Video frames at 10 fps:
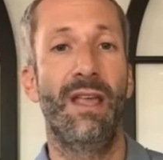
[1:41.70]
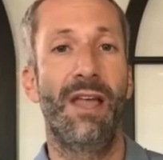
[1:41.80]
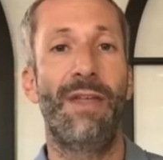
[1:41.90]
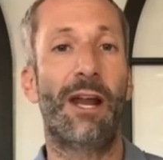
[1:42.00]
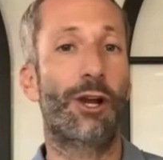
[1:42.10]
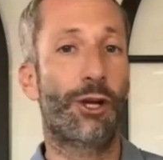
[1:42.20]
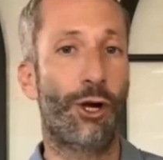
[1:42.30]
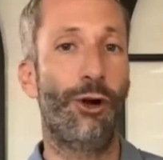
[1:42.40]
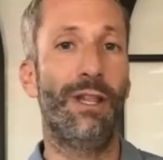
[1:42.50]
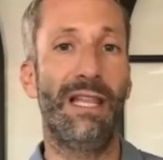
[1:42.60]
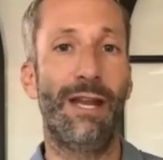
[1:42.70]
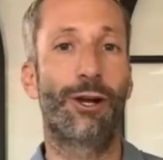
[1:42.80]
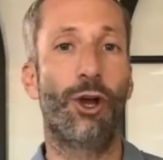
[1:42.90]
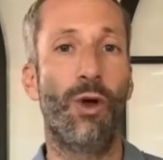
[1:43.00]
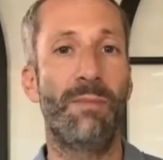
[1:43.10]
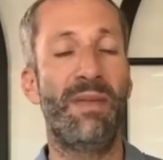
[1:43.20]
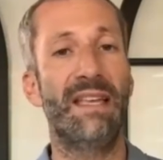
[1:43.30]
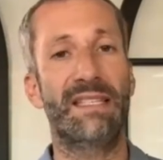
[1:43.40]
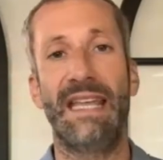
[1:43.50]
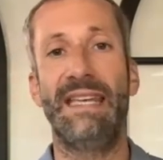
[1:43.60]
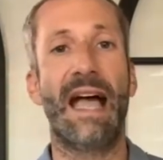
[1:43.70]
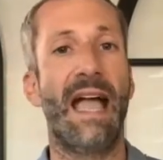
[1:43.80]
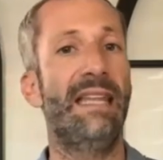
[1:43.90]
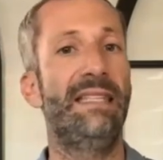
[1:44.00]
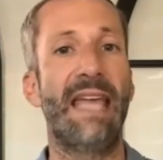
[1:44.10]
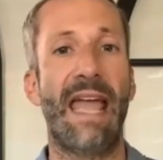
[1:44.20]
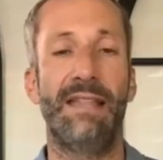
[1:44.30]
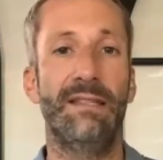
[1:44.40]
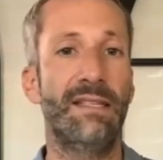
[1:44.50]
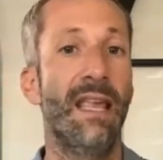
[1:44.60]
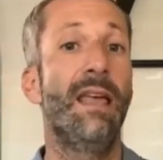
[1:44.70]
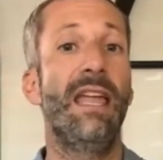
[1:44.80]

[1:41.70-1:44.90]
that currently are going PSA 9 and 10s